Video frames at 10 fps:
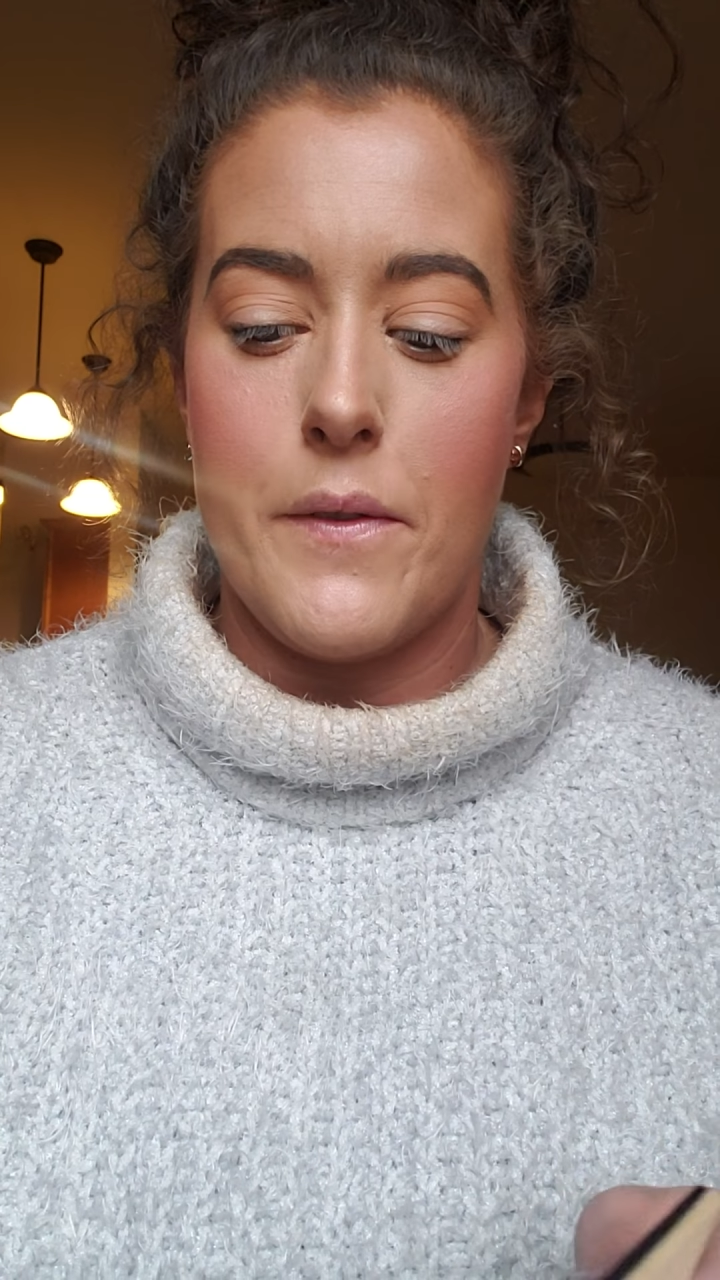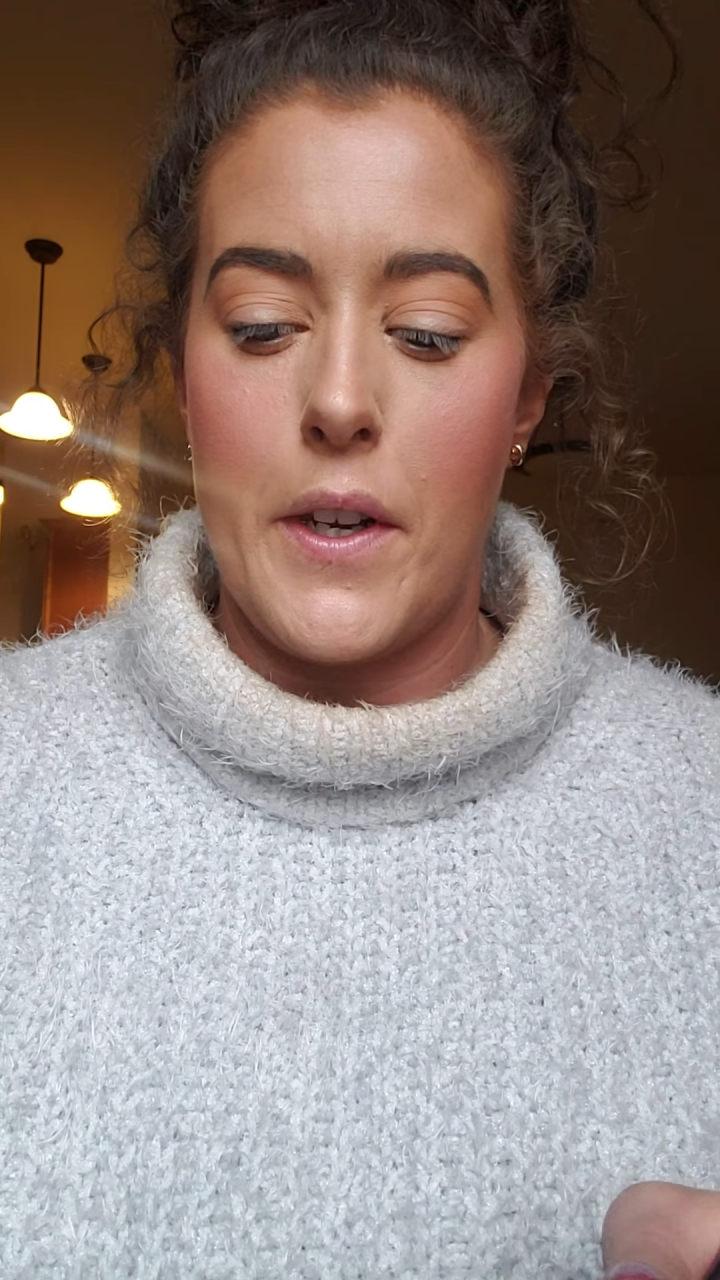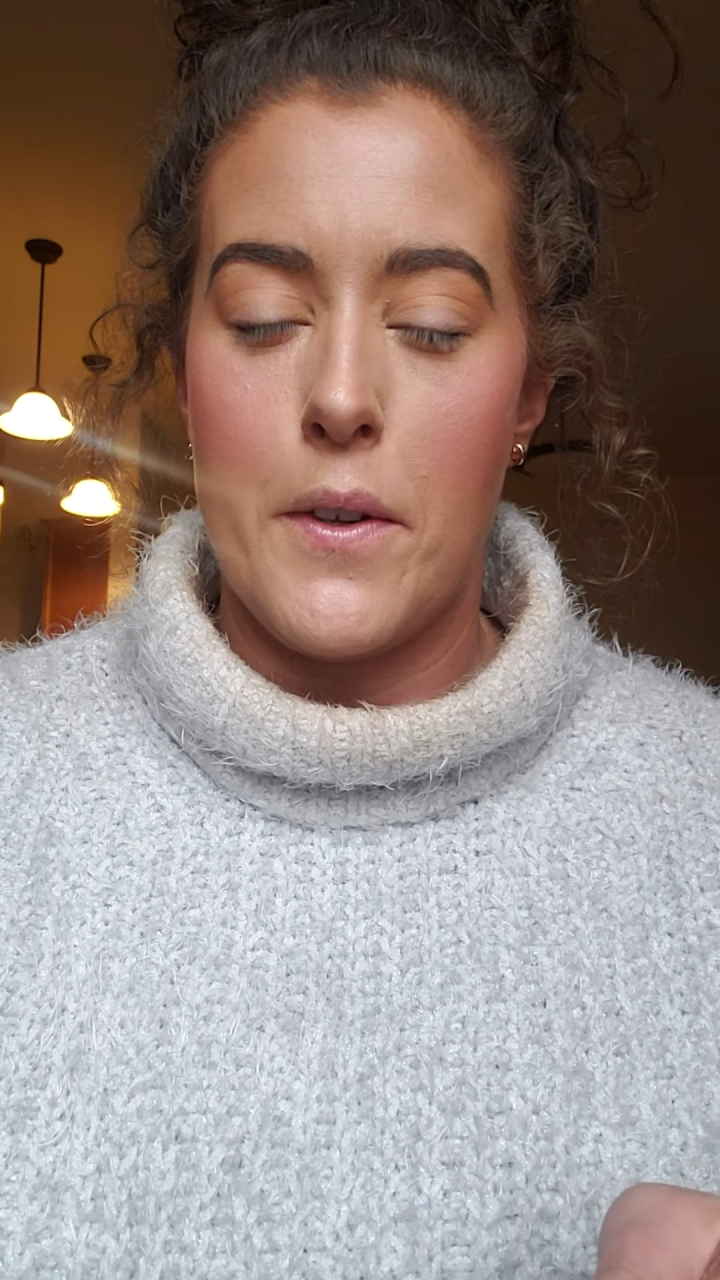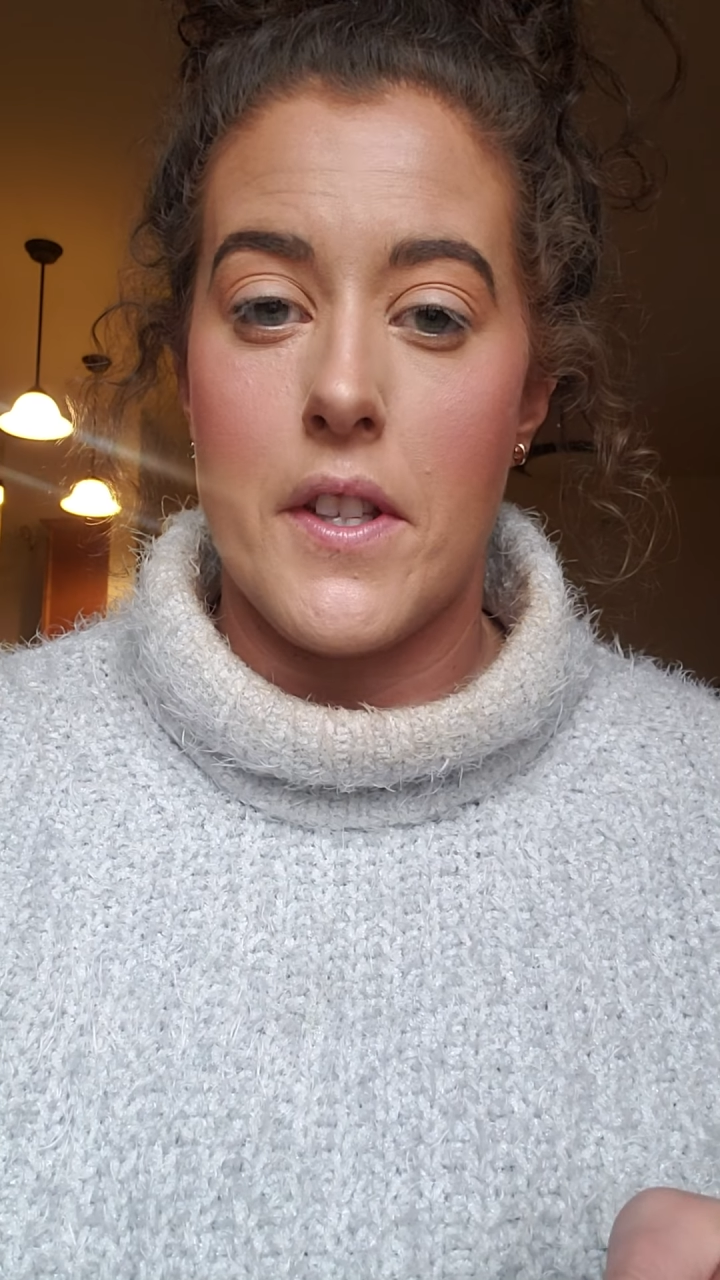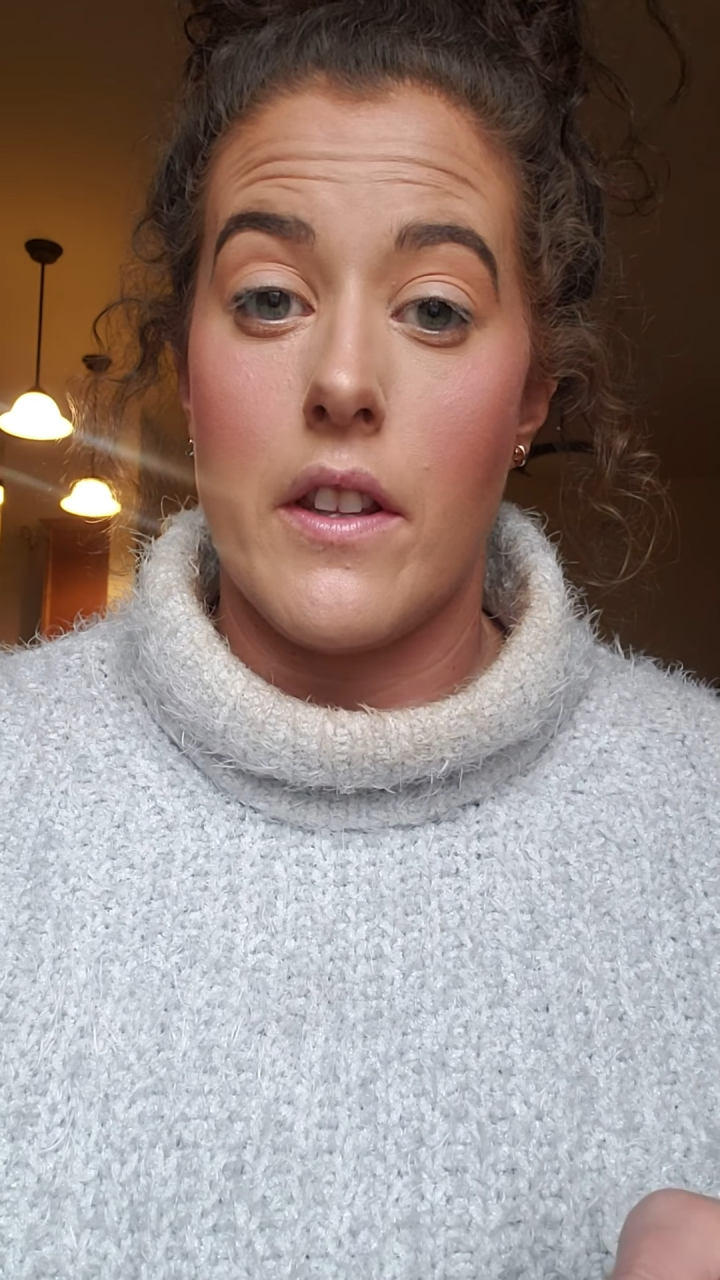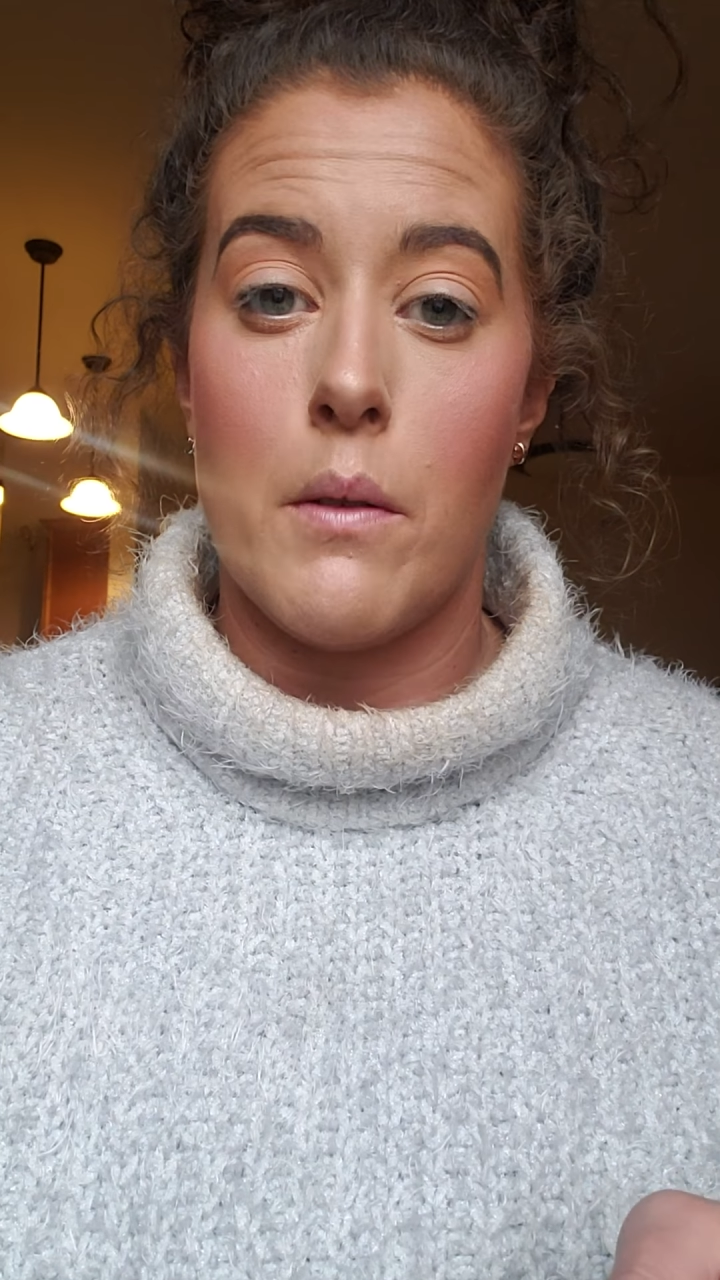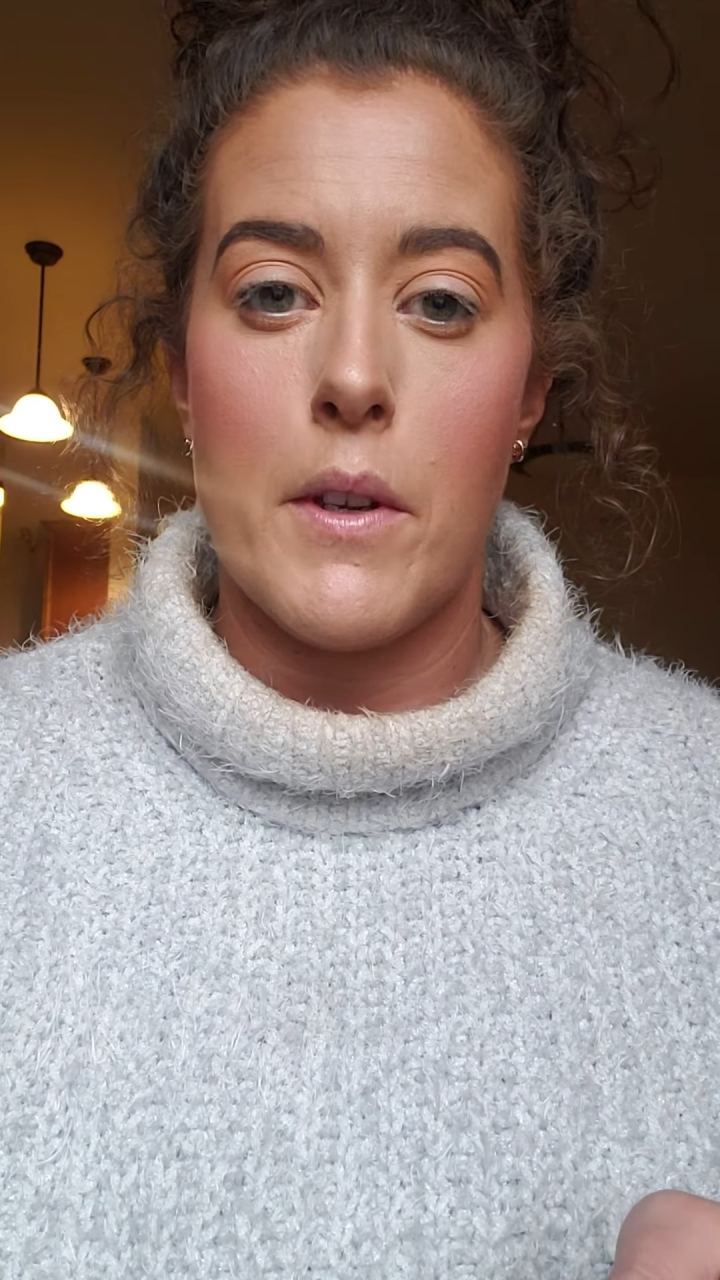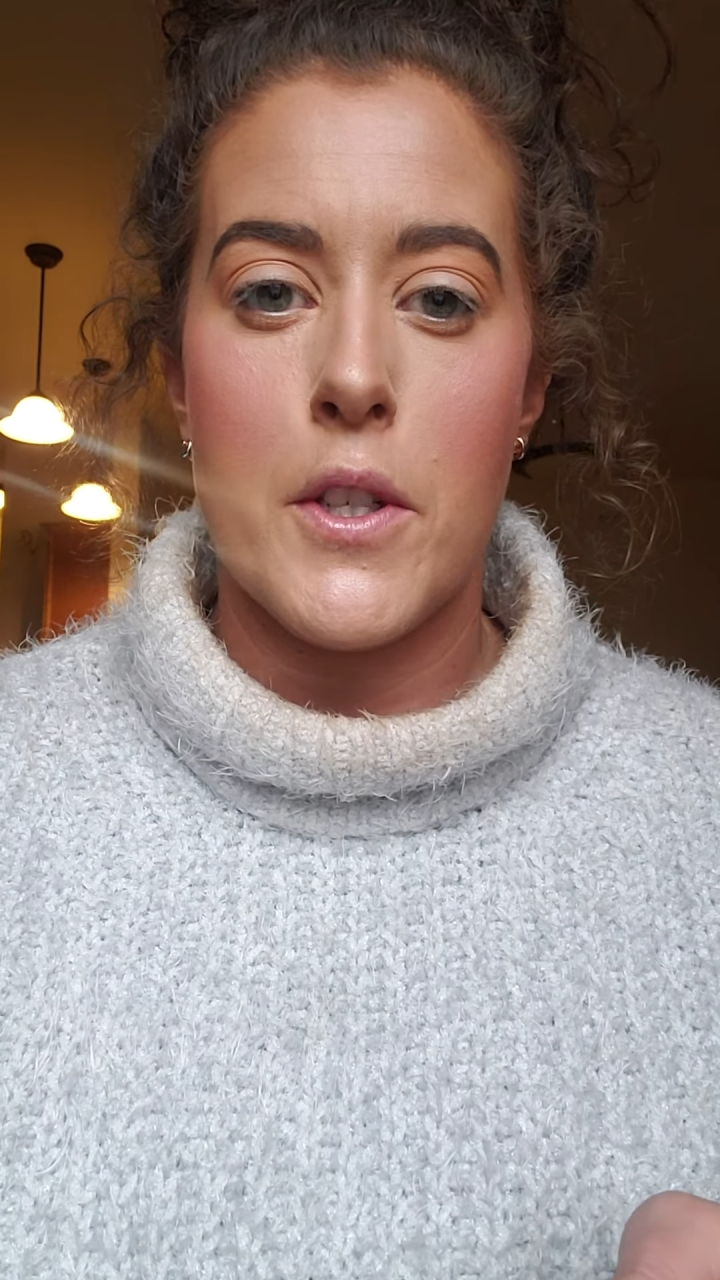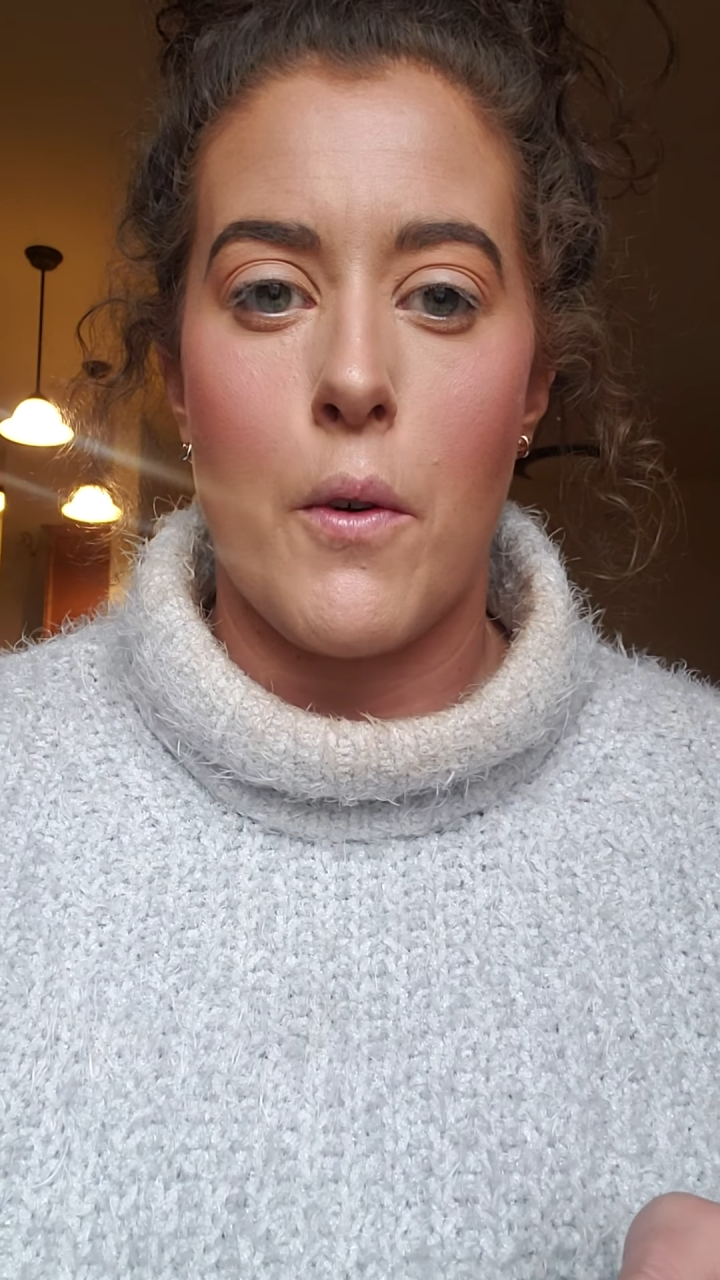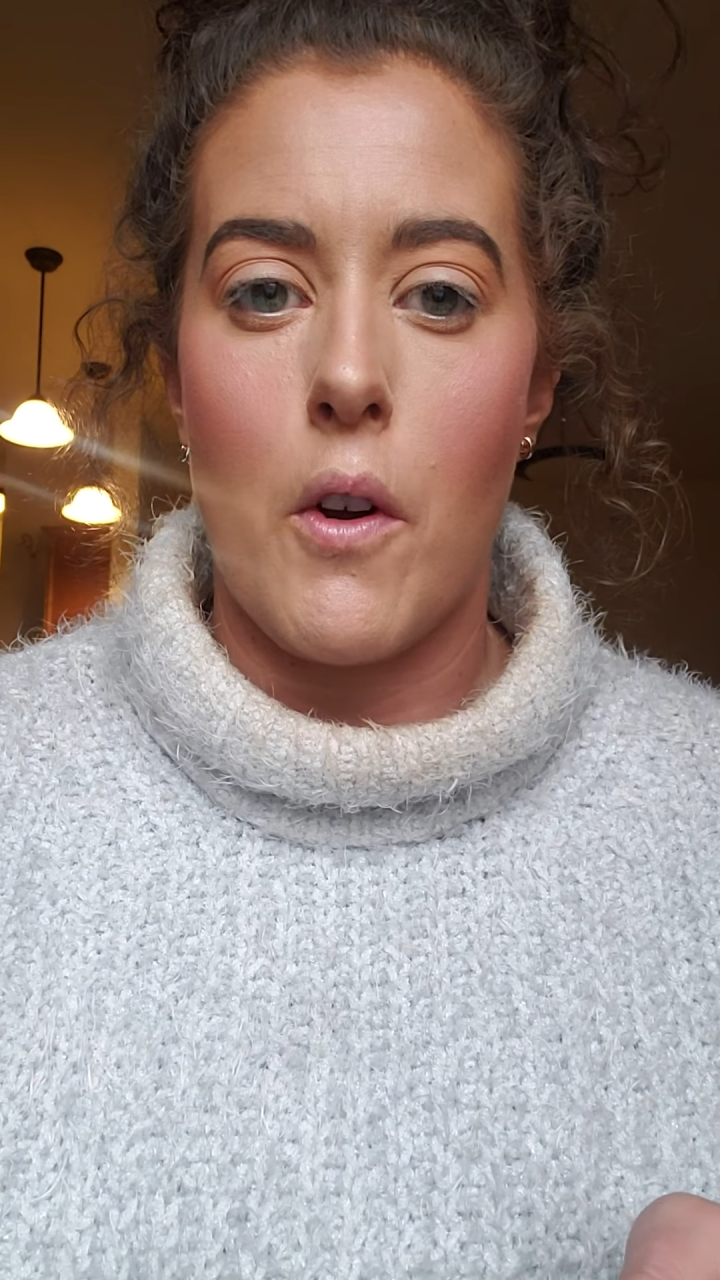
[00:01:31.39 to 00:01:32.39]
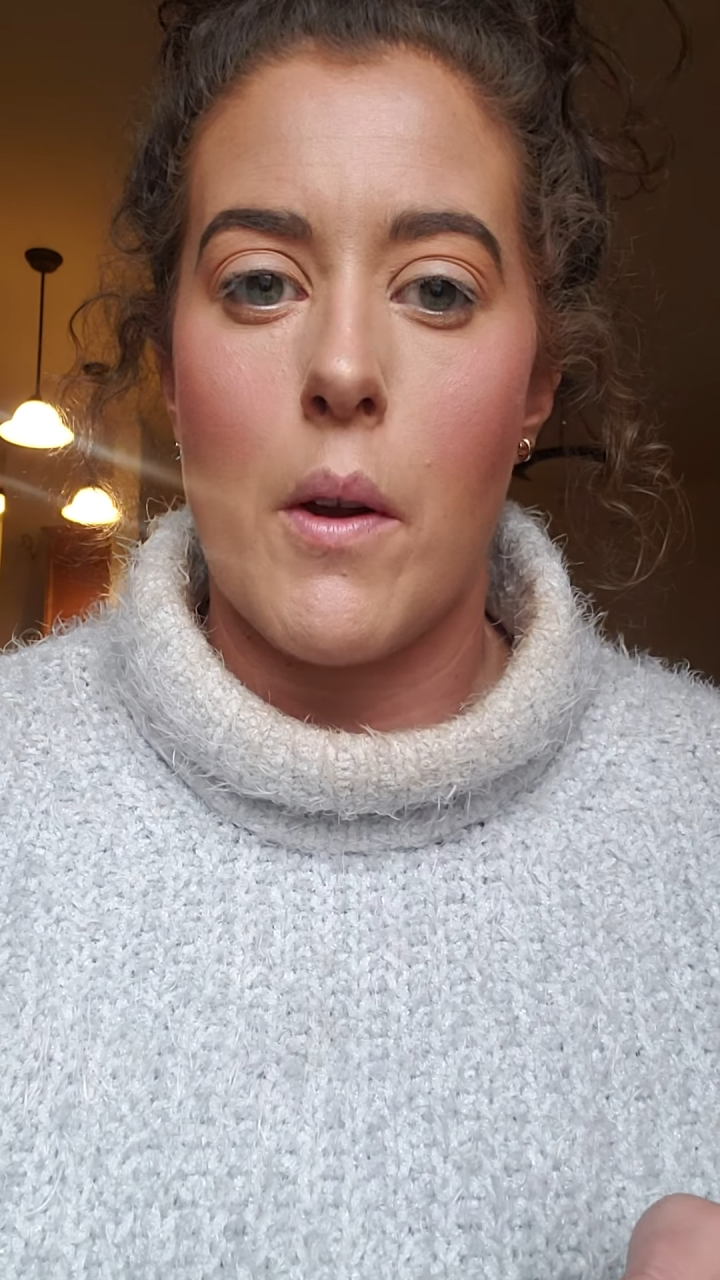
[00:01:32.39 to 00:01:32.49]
videos a little bit shorter,